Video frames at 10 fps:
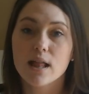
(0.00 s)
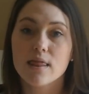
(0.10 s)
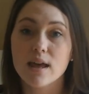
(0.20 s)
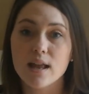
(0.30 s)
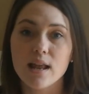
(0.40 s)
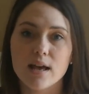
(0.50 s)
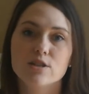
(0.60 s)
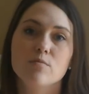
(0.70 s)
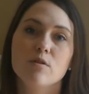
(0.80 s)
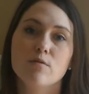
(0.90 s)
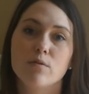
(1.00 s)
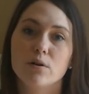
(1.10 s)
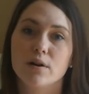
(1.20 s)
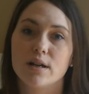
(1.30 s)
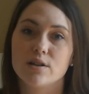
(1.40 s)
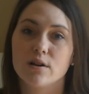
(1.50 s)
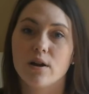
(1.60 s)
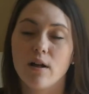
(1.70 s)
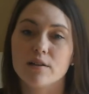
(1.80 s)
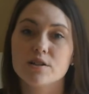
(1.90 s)
Then, as you move forward in your
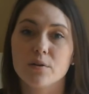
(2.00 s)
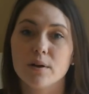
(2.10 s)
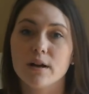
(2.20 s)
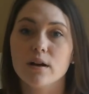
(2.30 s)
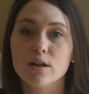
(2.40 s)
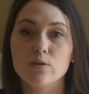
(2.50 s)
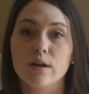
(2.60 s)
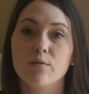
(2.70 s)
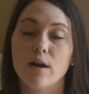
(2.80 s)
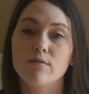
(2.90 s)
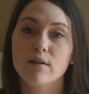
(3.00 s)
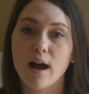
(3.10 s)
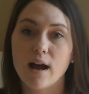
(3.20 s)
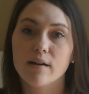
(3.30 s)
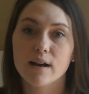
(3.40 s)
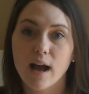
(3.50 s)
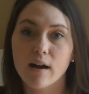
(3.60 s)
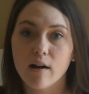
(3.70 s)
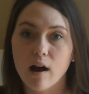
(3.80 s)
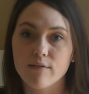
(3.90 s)
college career, you can run for higher and
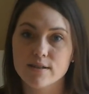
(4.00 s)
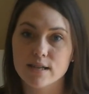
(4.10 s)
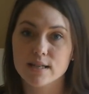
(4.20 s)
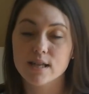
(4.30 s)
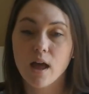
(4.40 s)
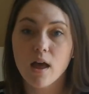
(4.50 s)
higher offices.